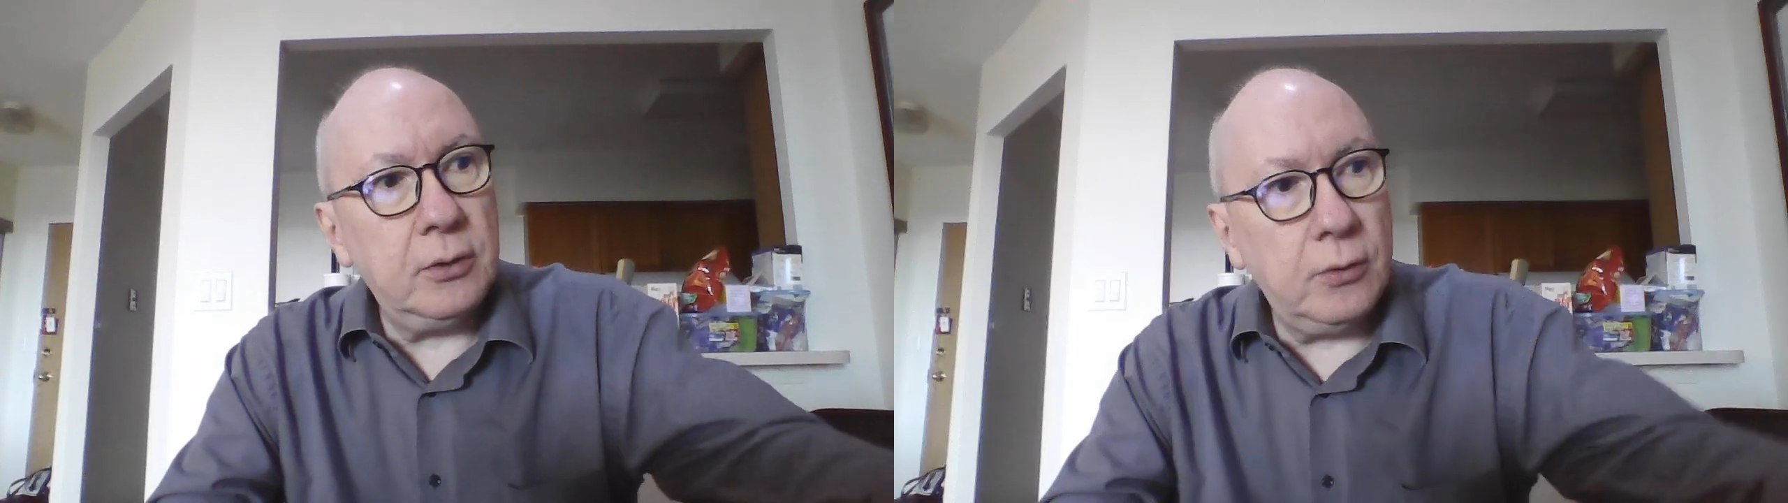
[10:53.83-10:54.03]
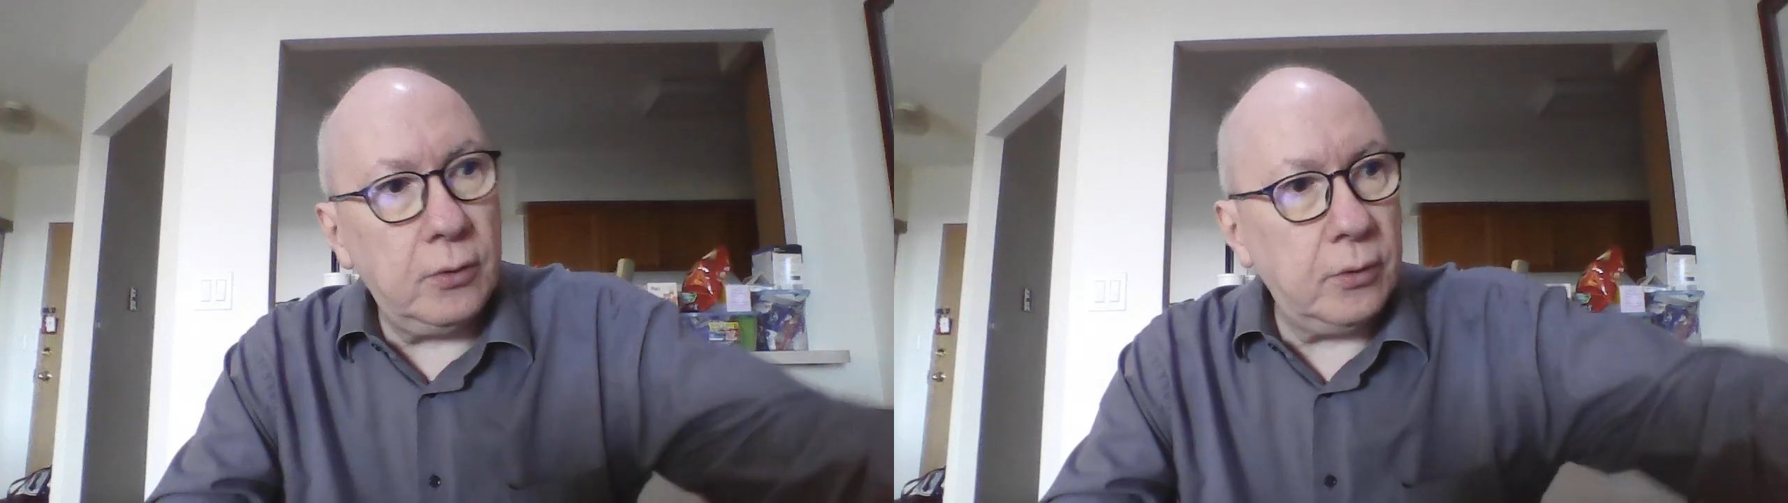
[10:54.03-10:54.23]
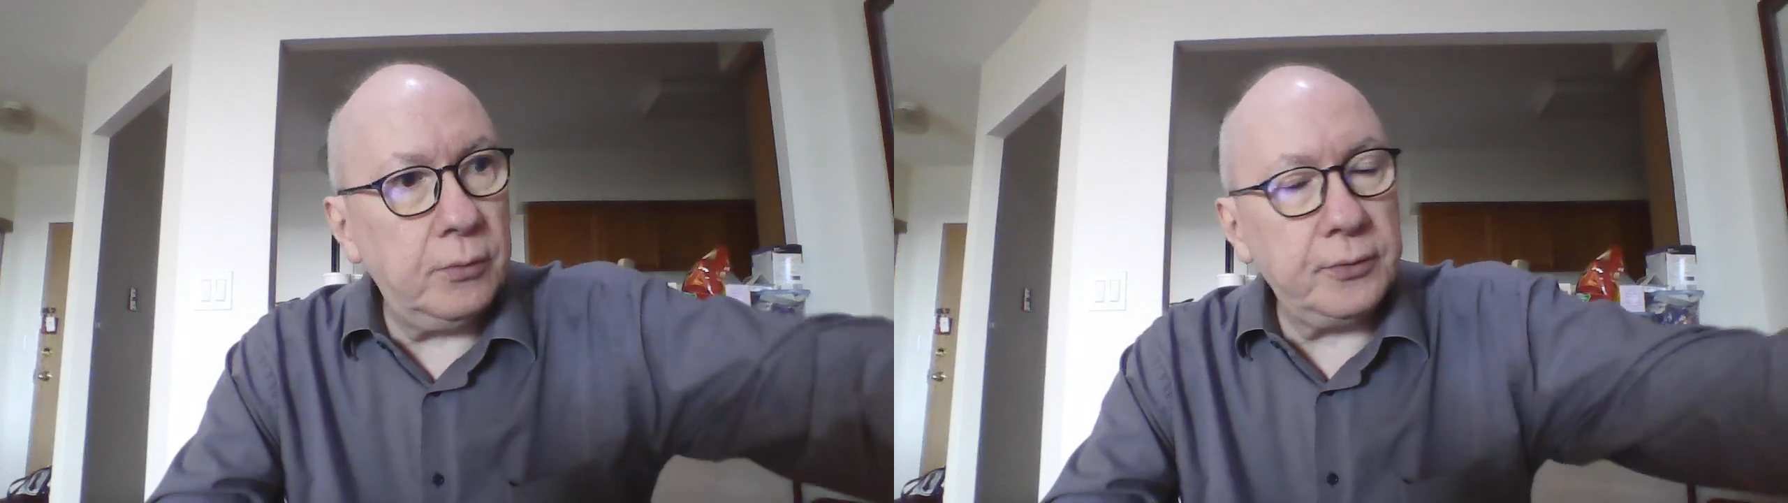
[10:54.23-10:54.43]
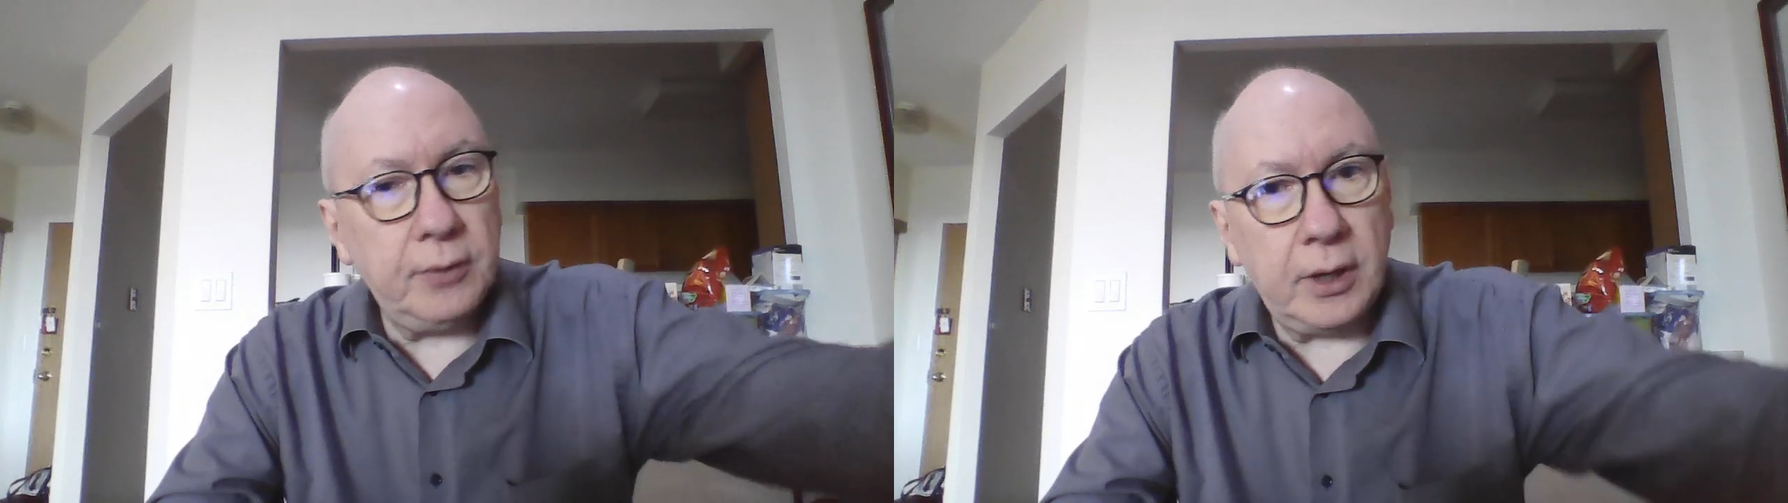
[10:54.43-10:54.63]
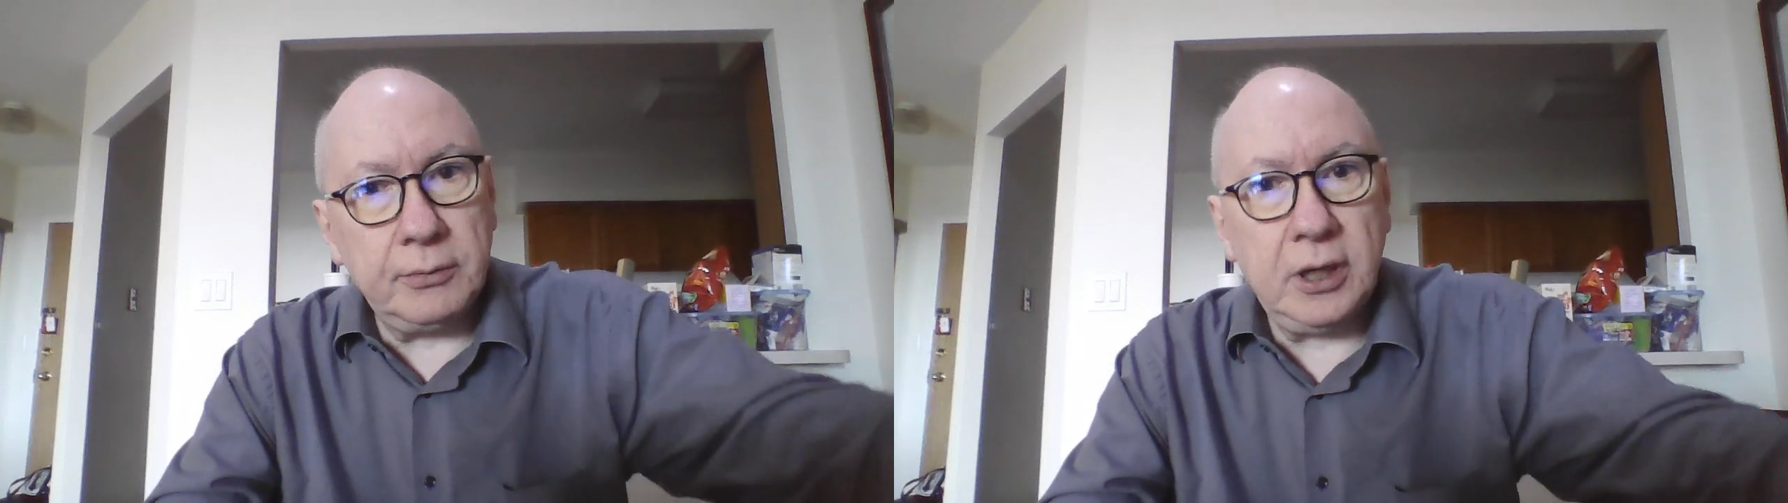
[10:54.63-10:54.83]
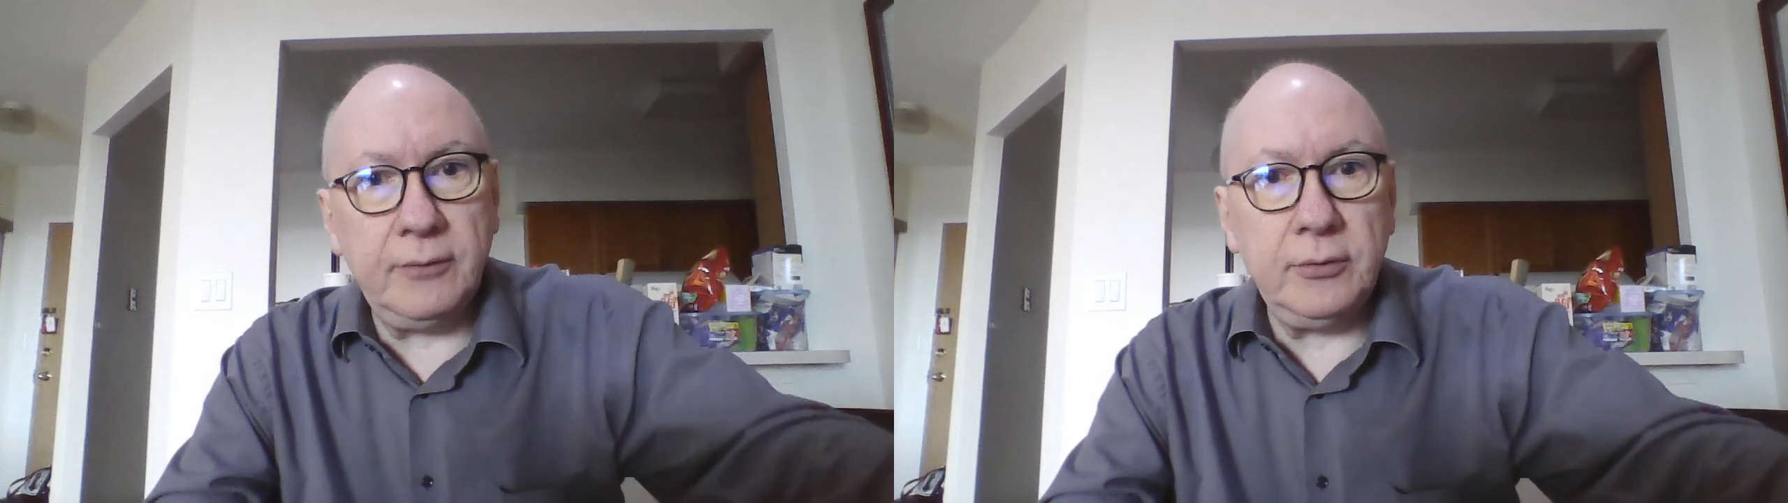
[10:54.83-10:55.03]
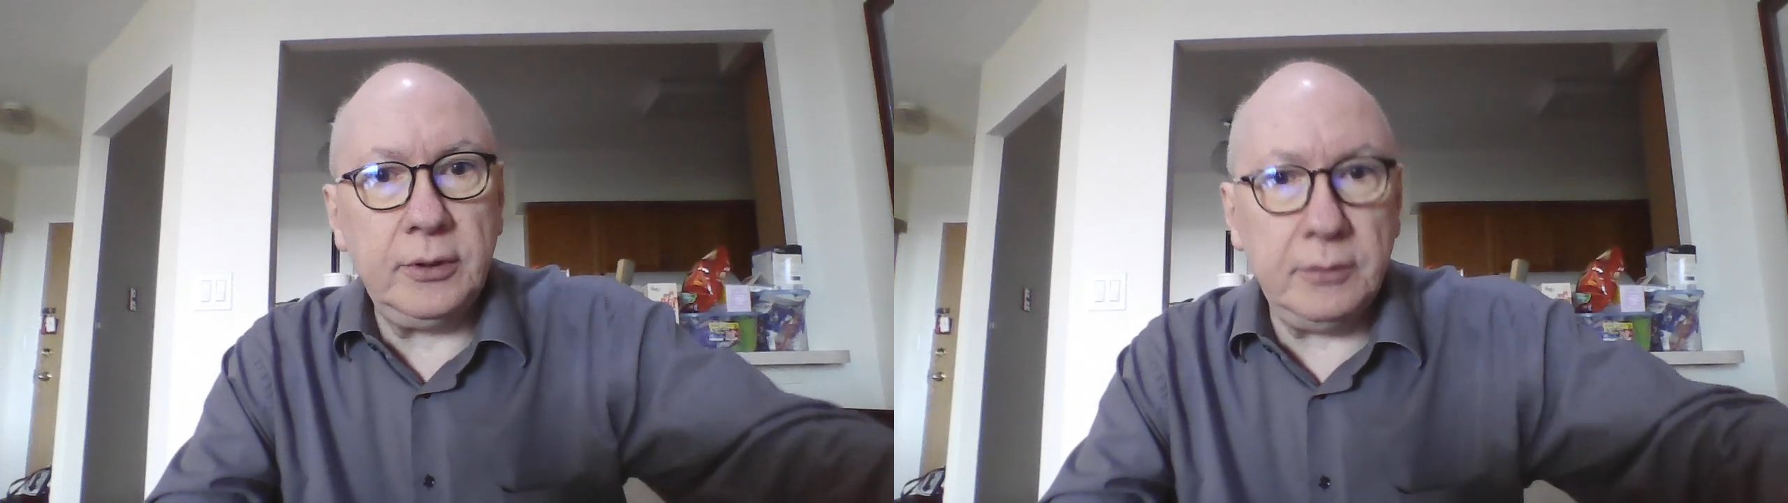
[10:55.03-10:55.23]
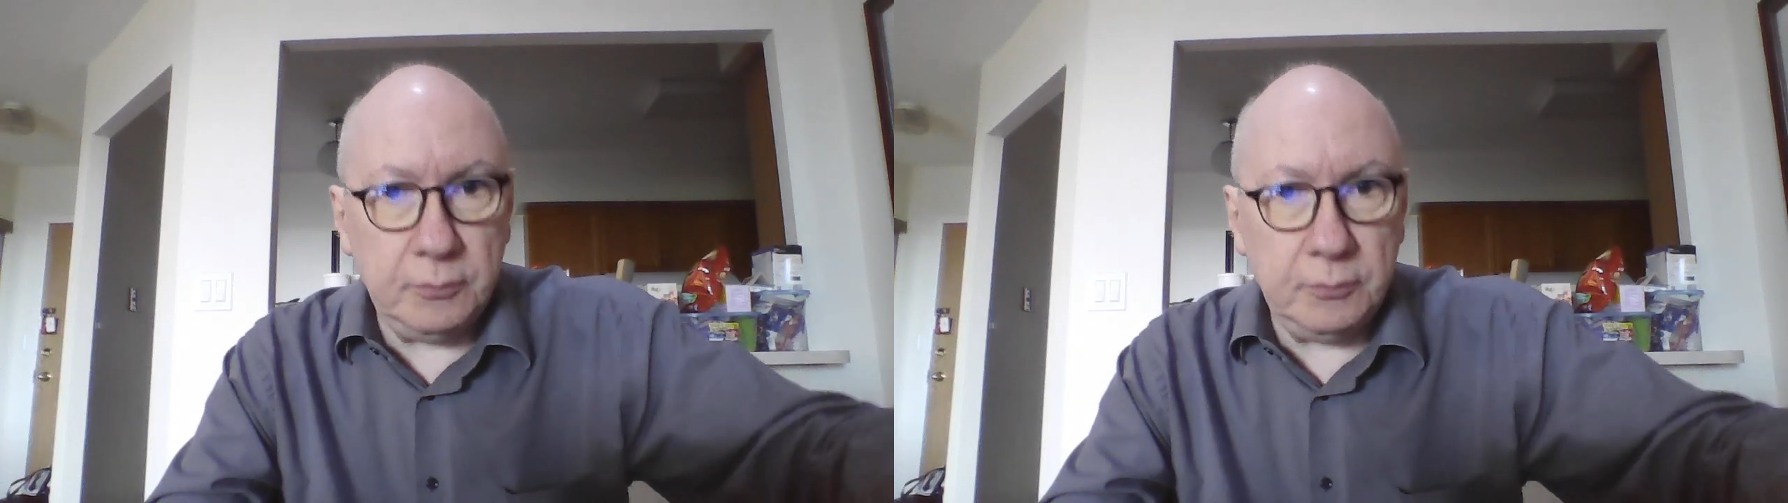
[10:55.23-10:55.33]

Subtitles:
hole with ground covered.